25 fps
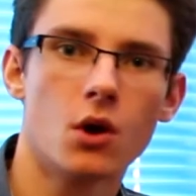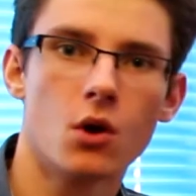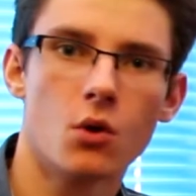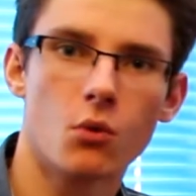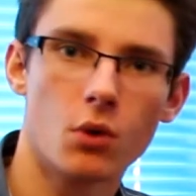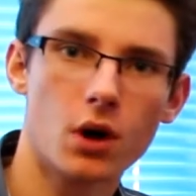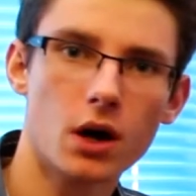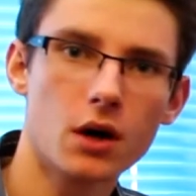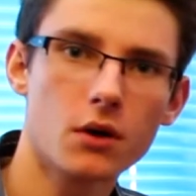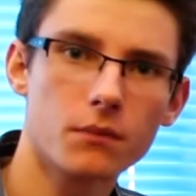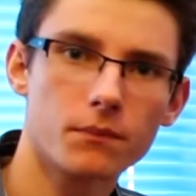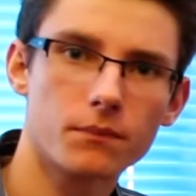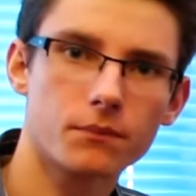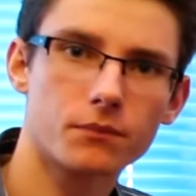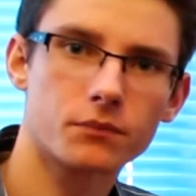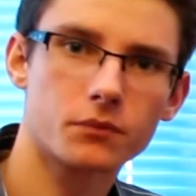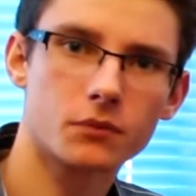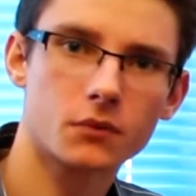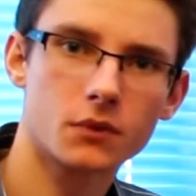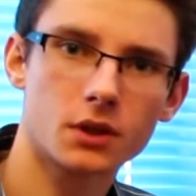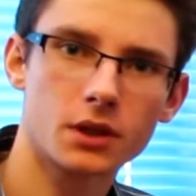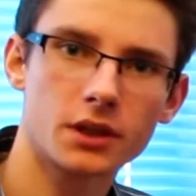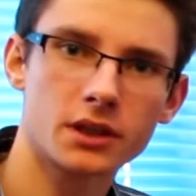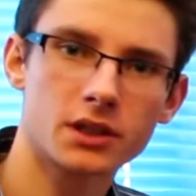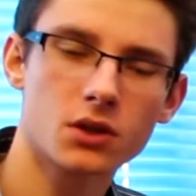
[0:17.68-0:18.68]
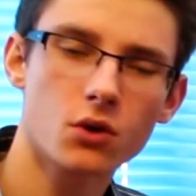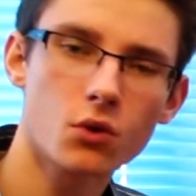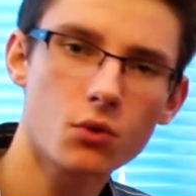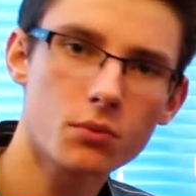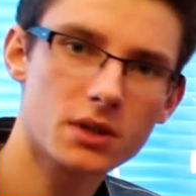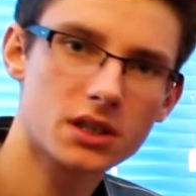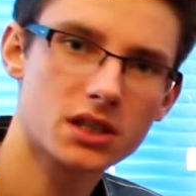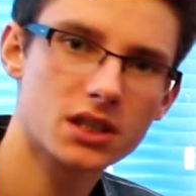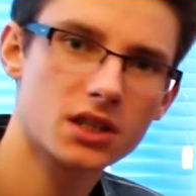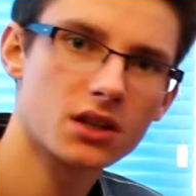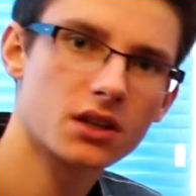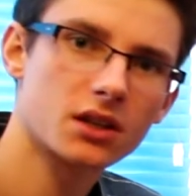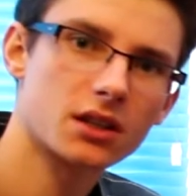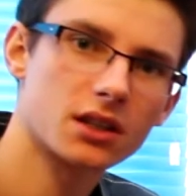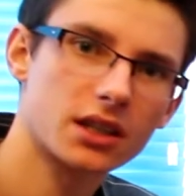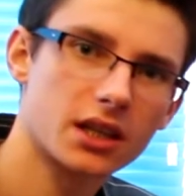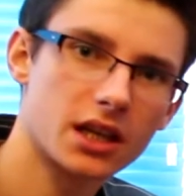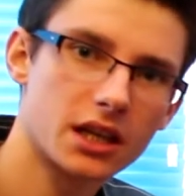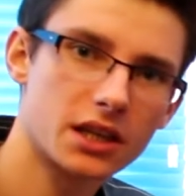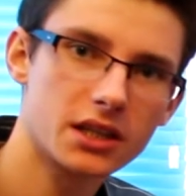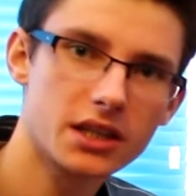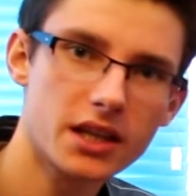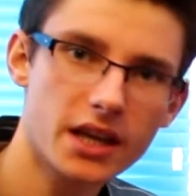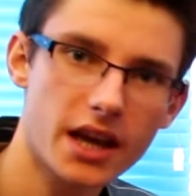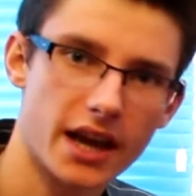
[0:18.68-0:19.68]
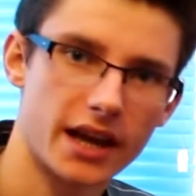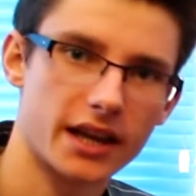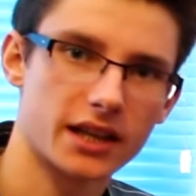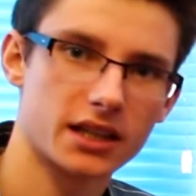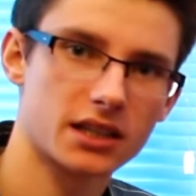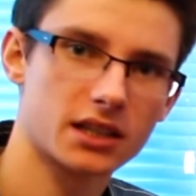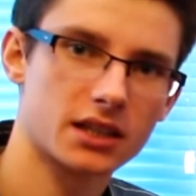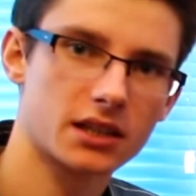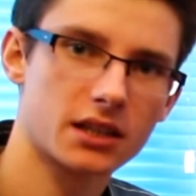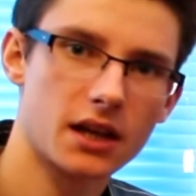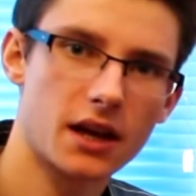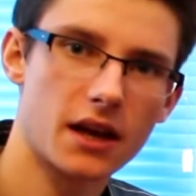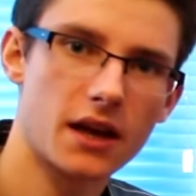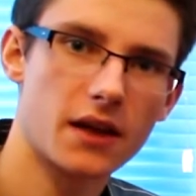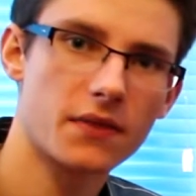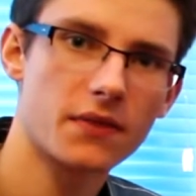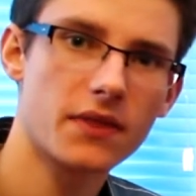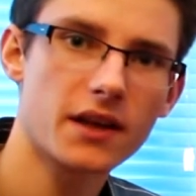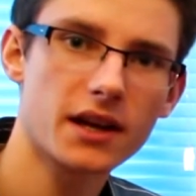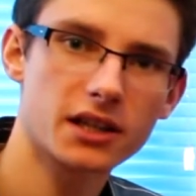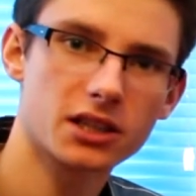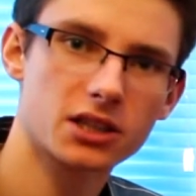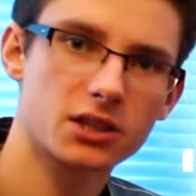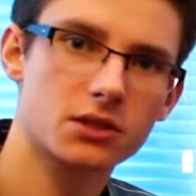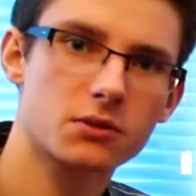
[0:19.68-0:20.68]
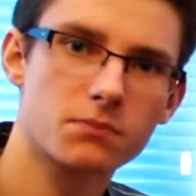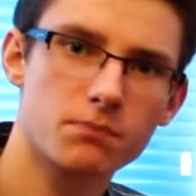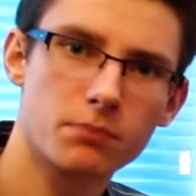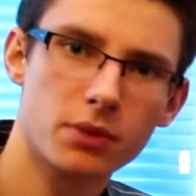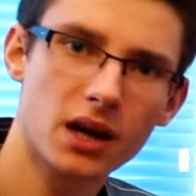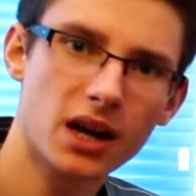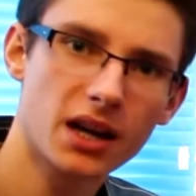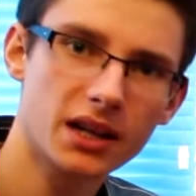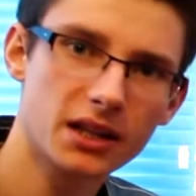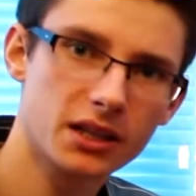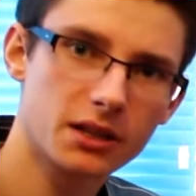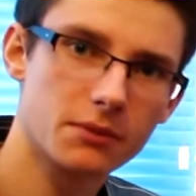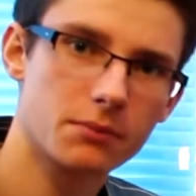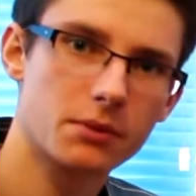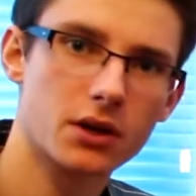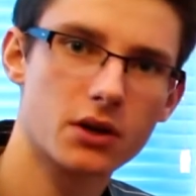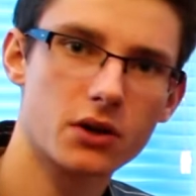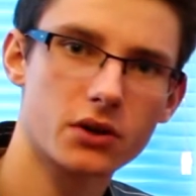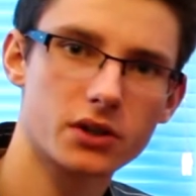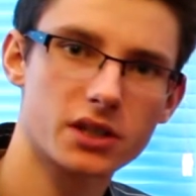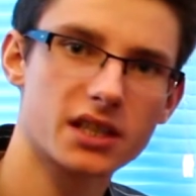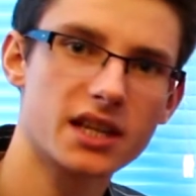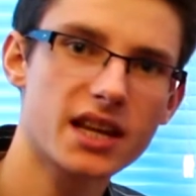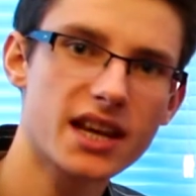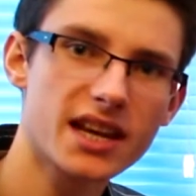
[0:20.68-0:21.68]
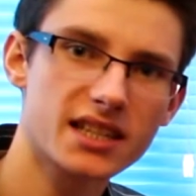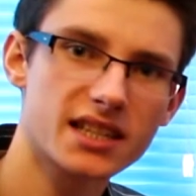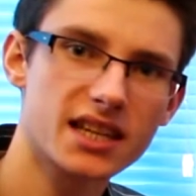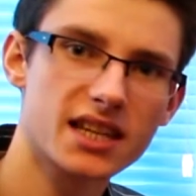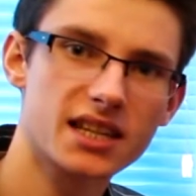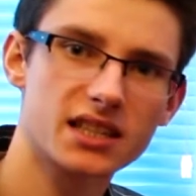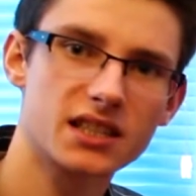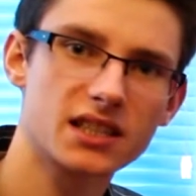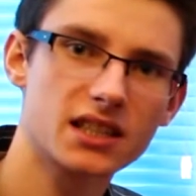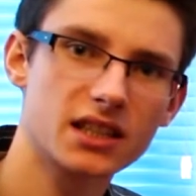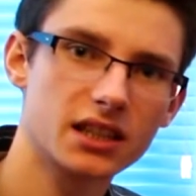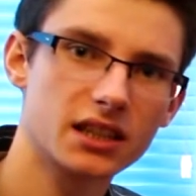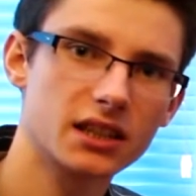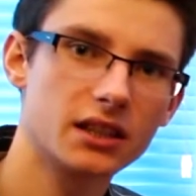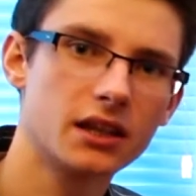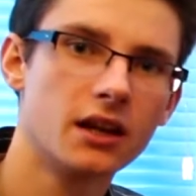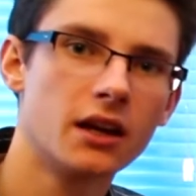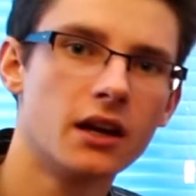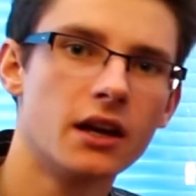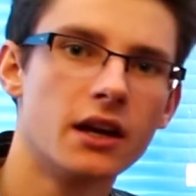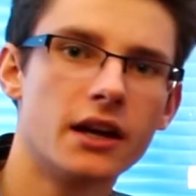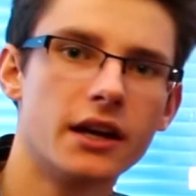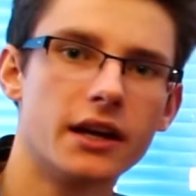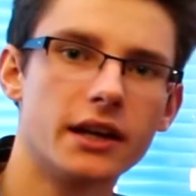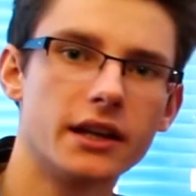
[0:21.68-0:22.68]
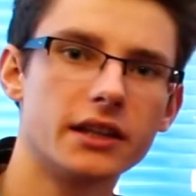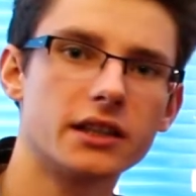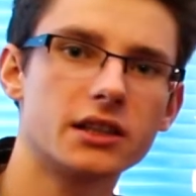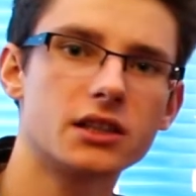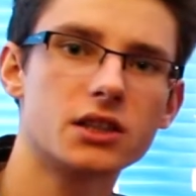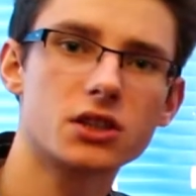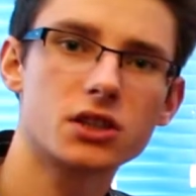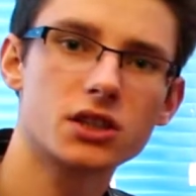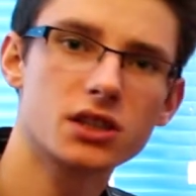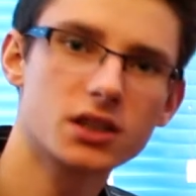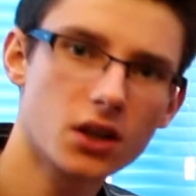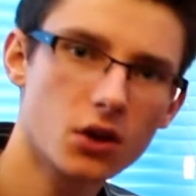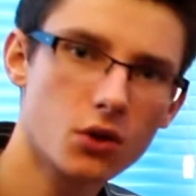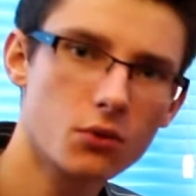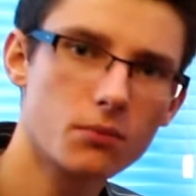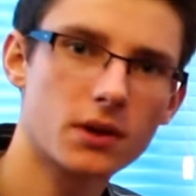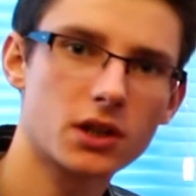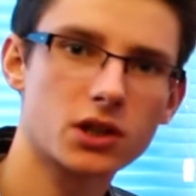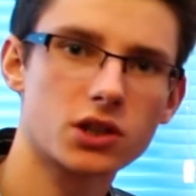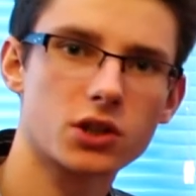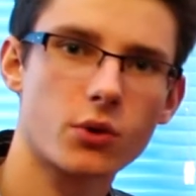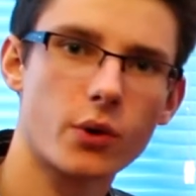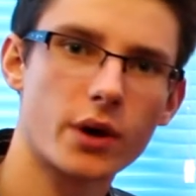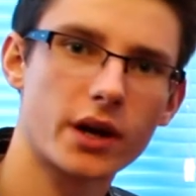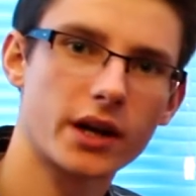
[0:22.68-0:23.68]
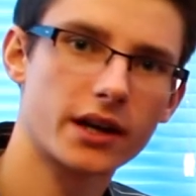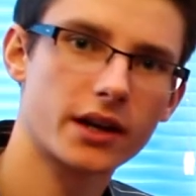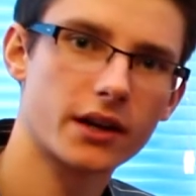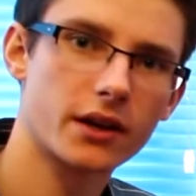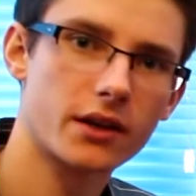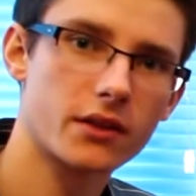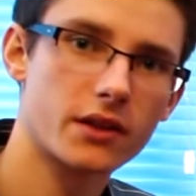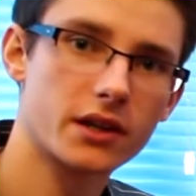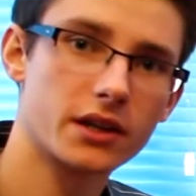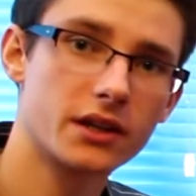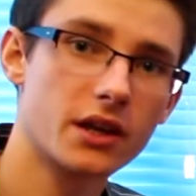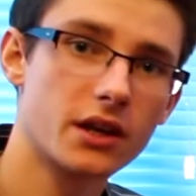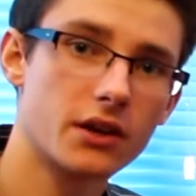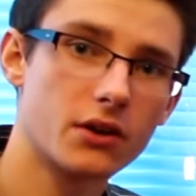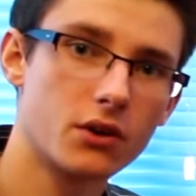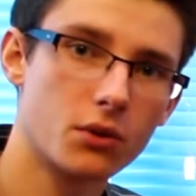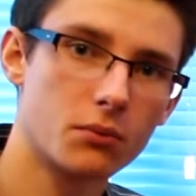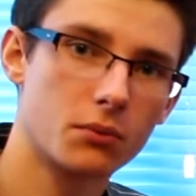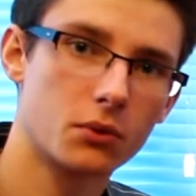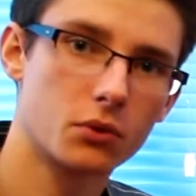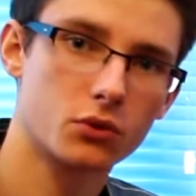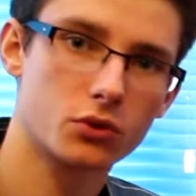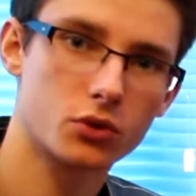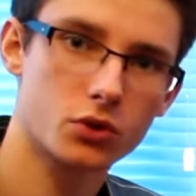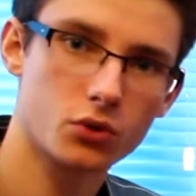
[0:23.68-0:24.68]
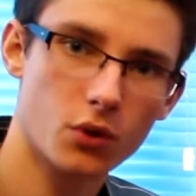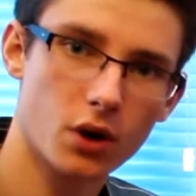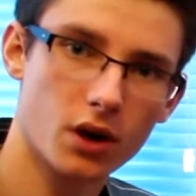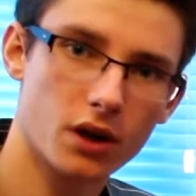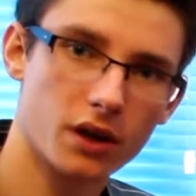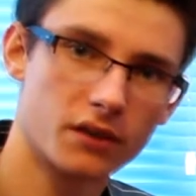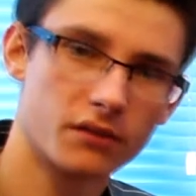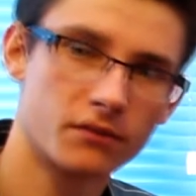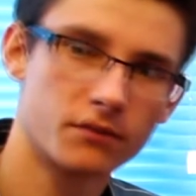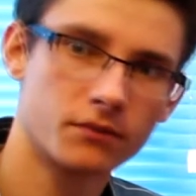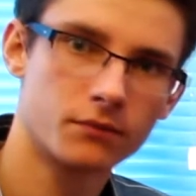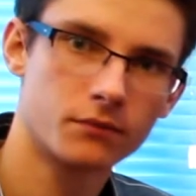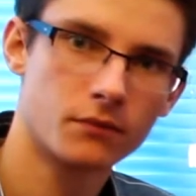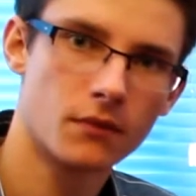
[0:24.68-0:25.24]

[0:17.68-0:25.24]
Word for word: Well, it's almost certainly a yes, and that's plainly because an S S D is so much quicker than a normal drive.